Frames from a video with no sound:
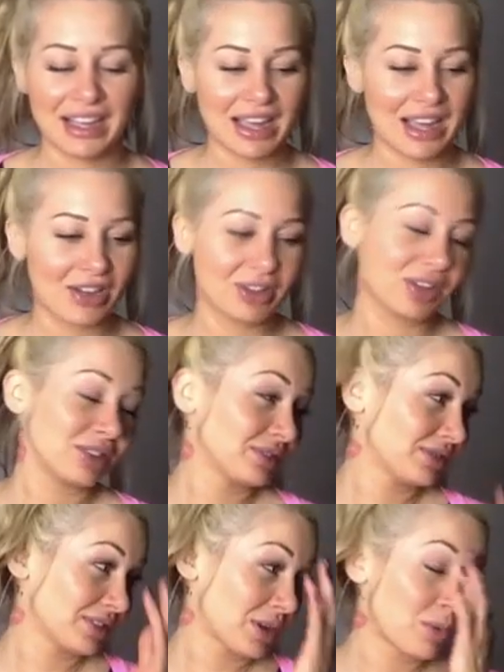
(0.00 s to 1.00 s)
I don't know.
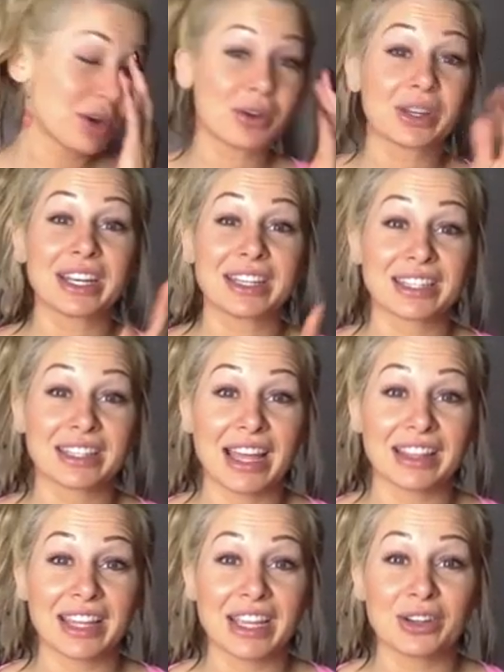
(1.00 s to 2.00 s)
We're going to get into
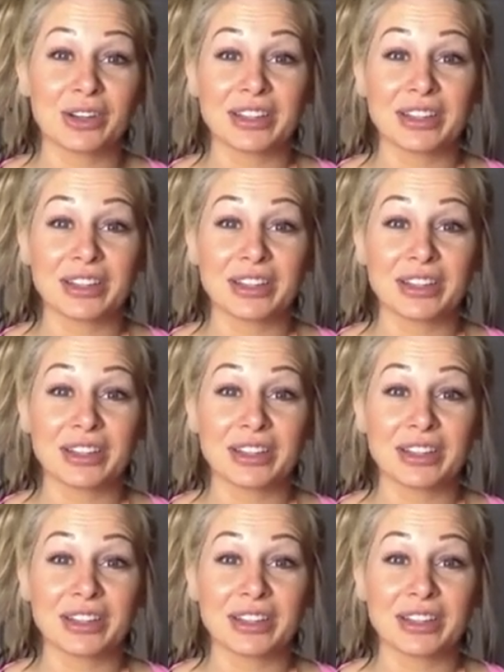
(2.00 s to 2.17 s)
that later.